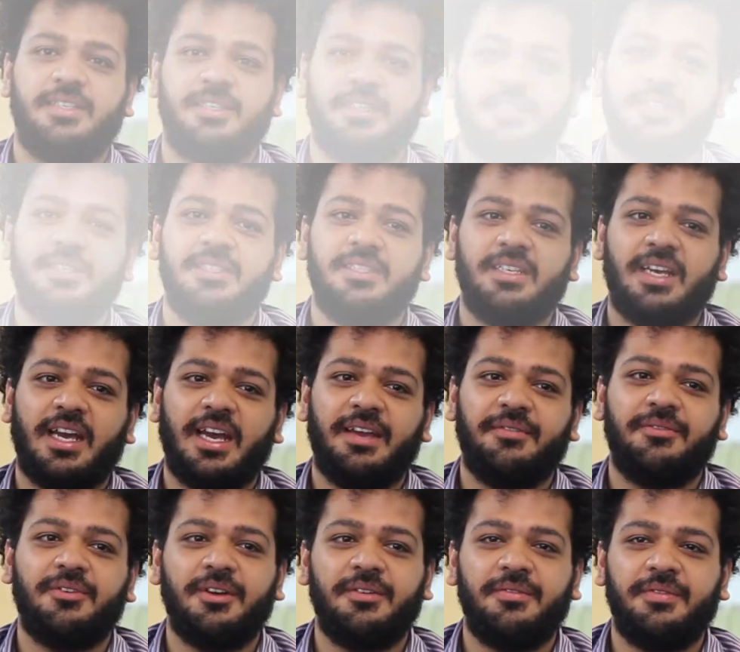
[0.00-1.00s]
Because
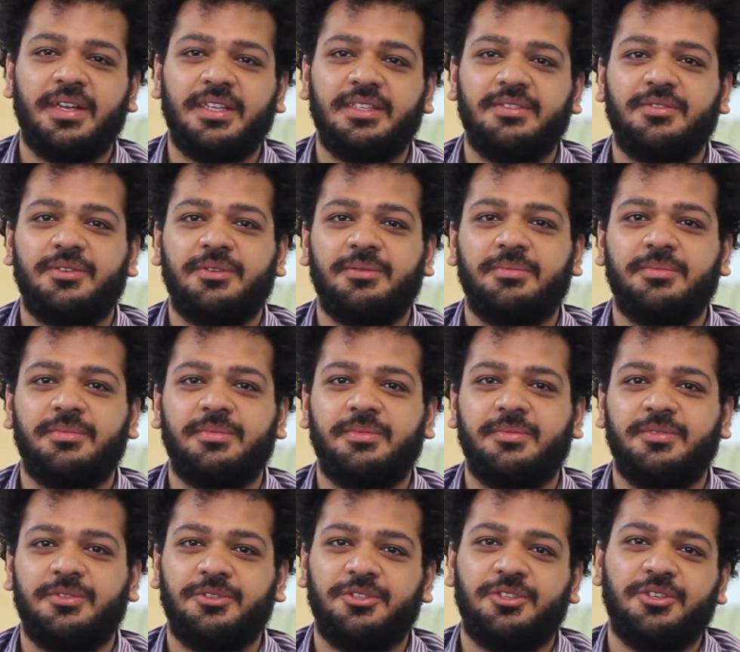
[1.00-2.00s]
I've got friends from
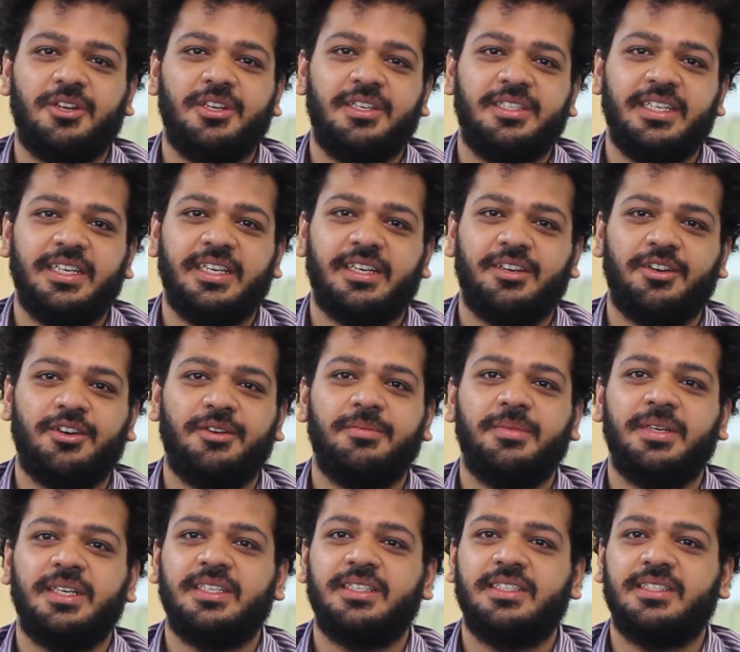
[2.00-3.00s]
sociology,
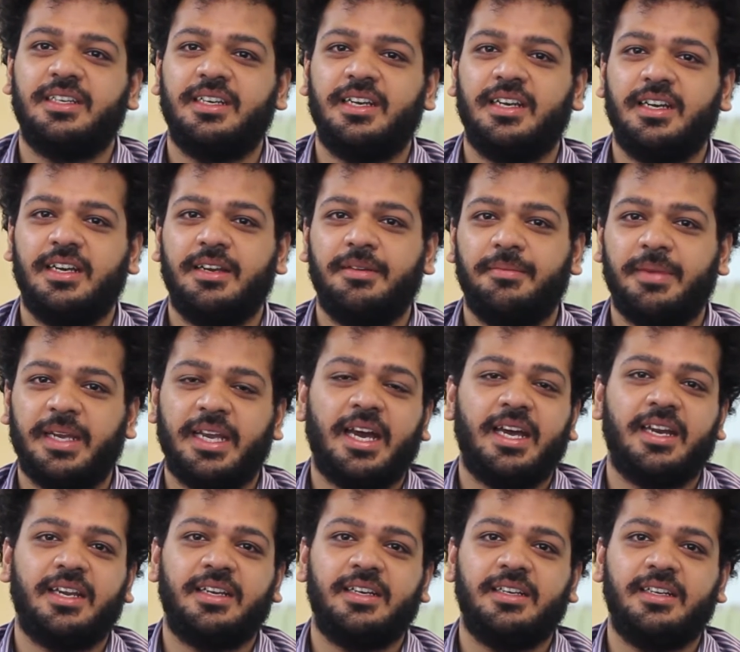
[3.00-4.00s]
economics,
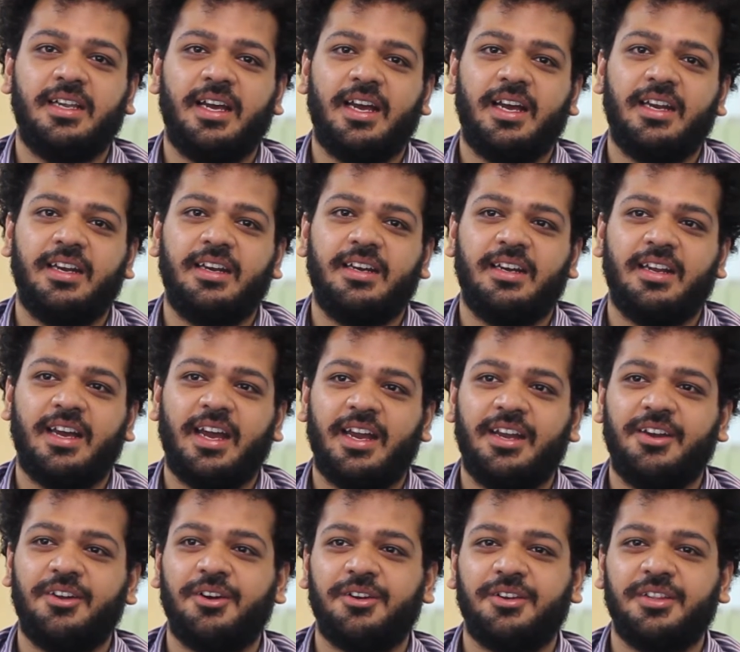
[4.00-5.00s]
mechanical, and I
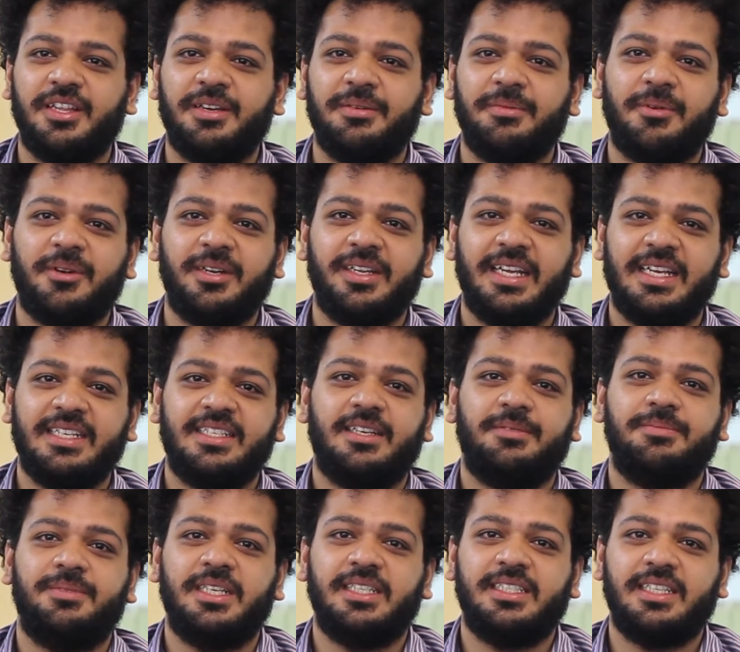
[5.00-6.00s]
talk to them about their
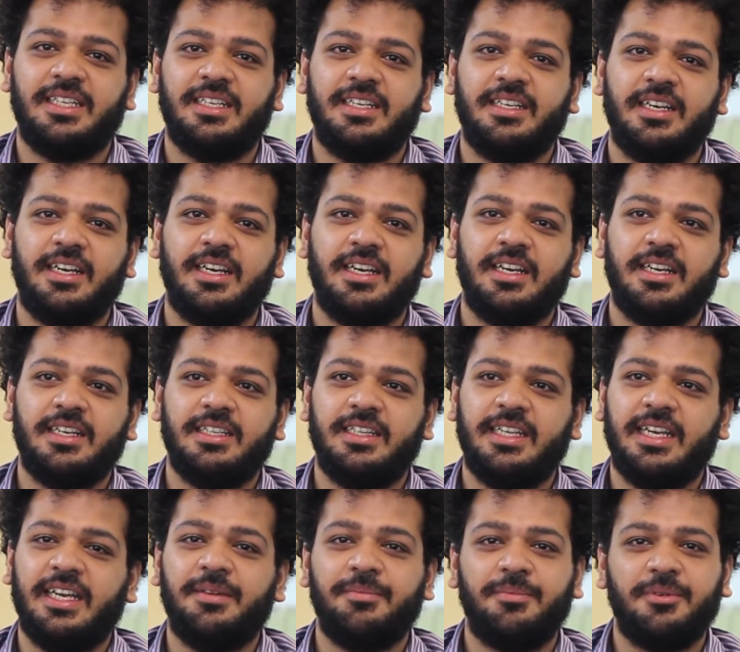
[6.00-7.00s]
subjects, and
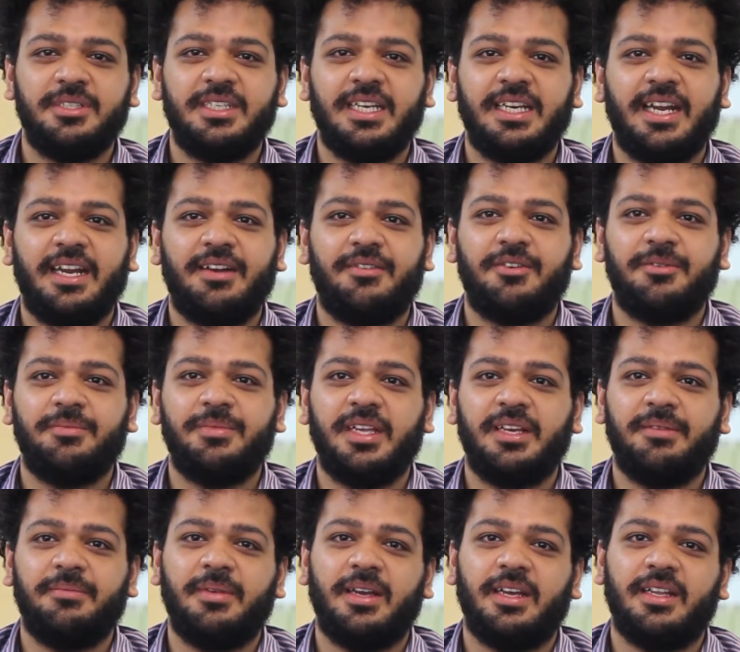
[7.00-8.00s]
the inputs I get from
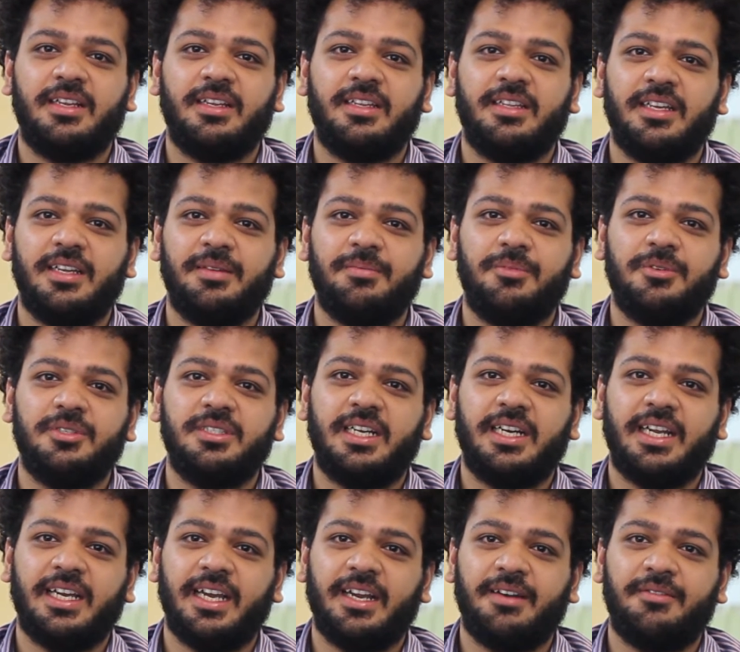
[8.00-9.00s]
them and the inputs
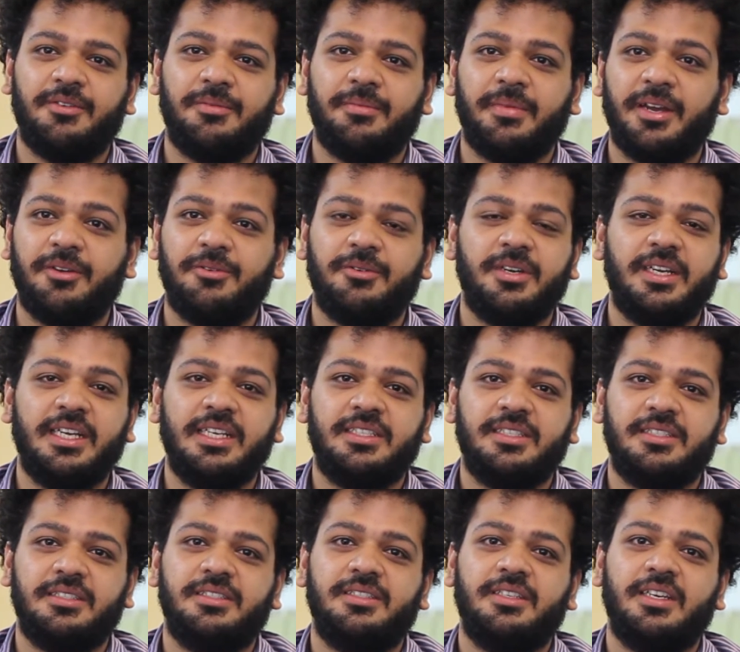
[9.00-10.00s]
that I get from my own
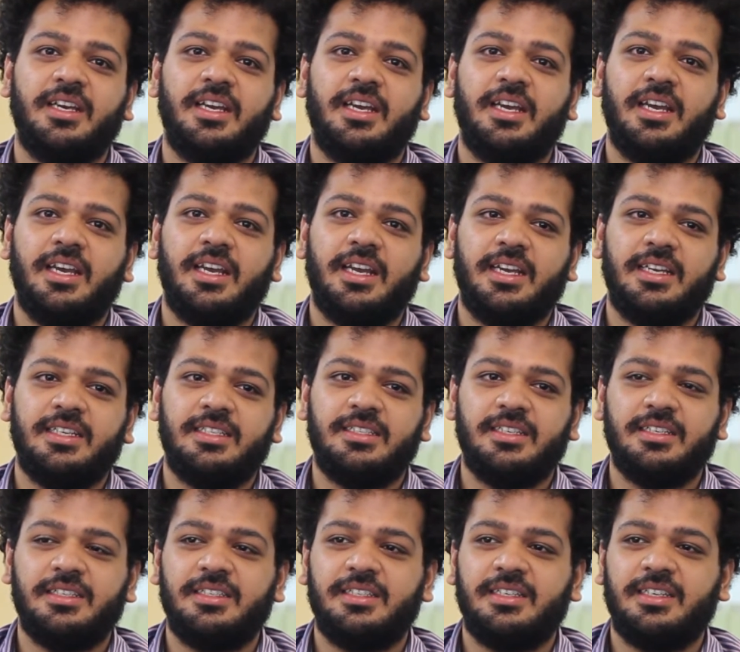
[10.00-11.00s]
teachers is
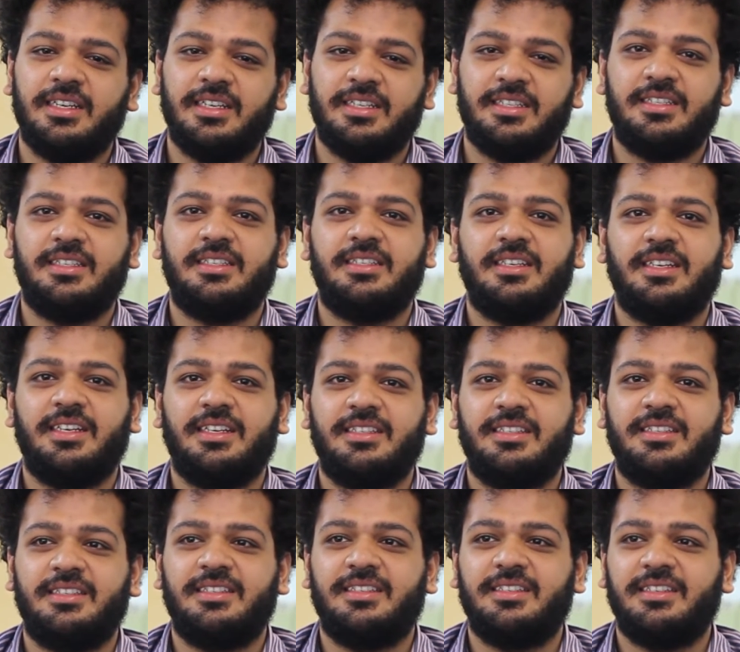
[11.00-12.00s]
just
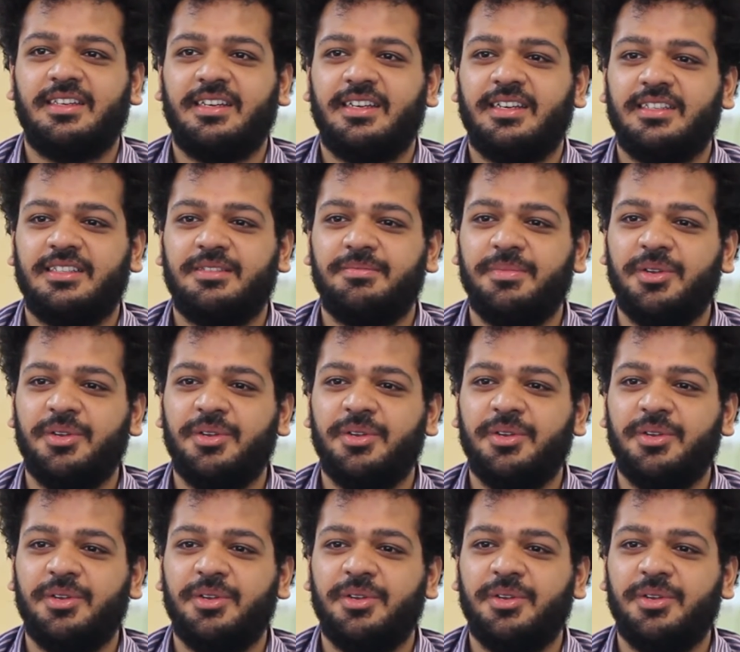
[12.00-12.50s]
it's